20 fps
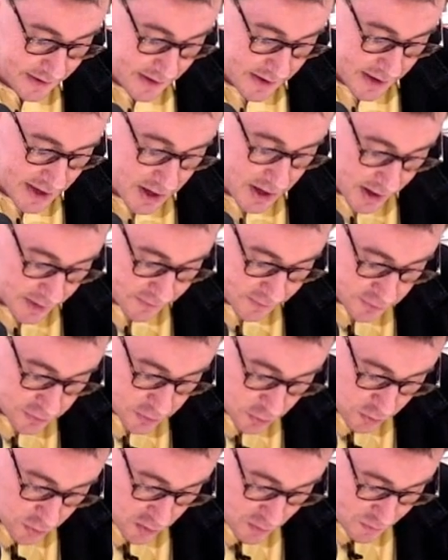He heard the
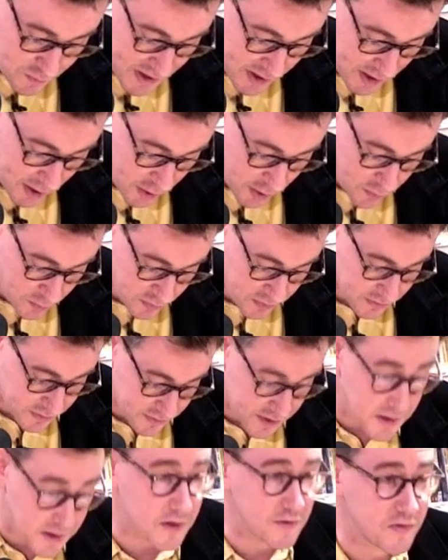doors being
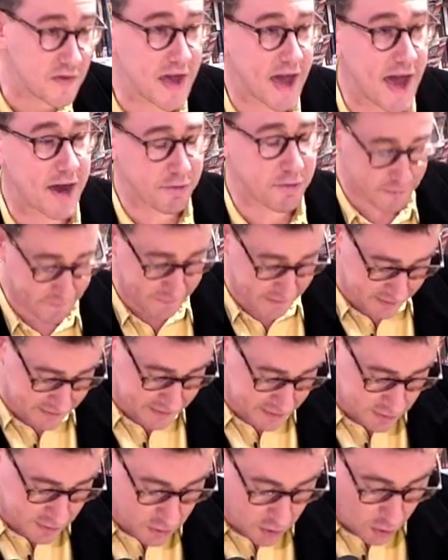opened, heard the
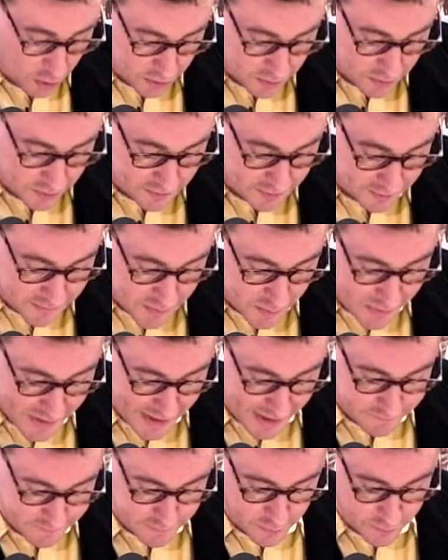aggravated noise of the
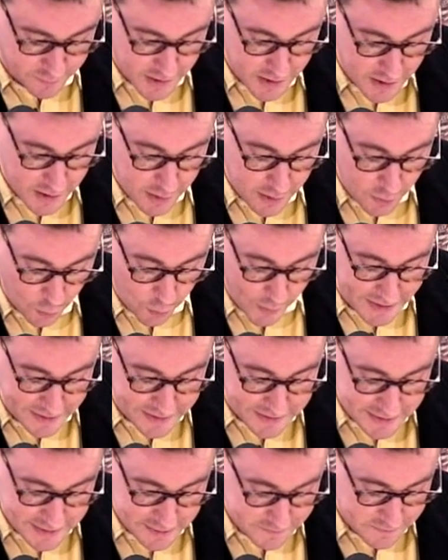platform,
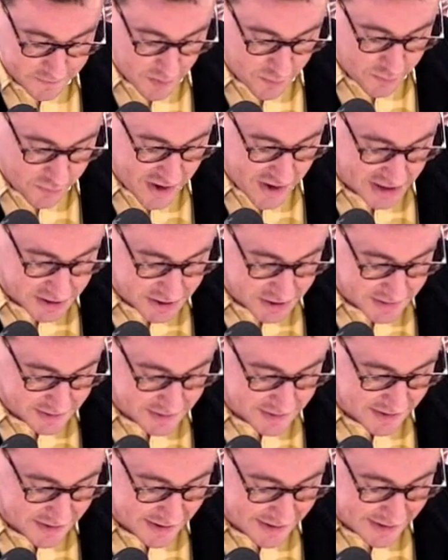waited for the pressure
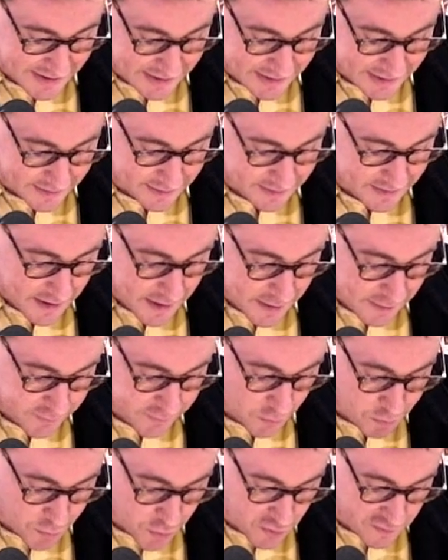to ease,
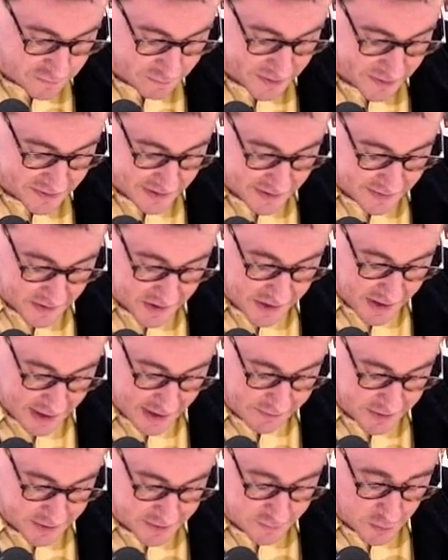for movement in the
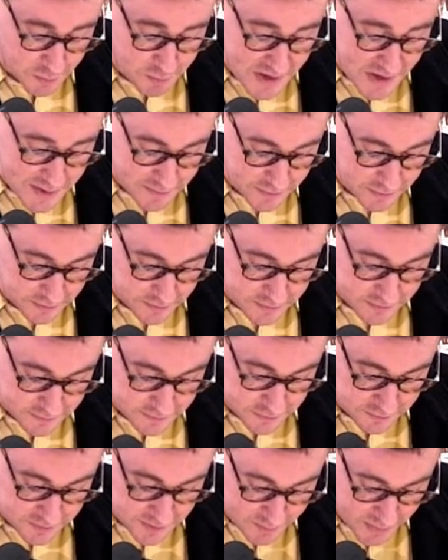carriage, for people
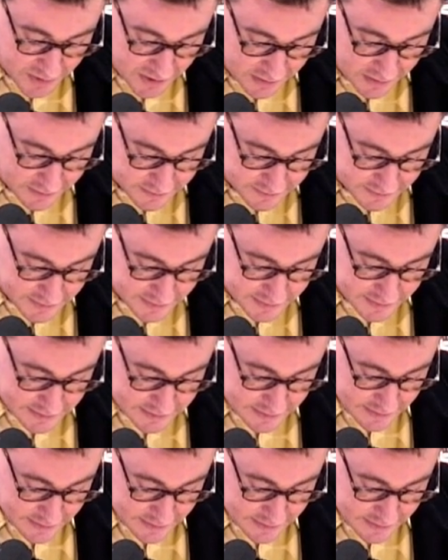to depart.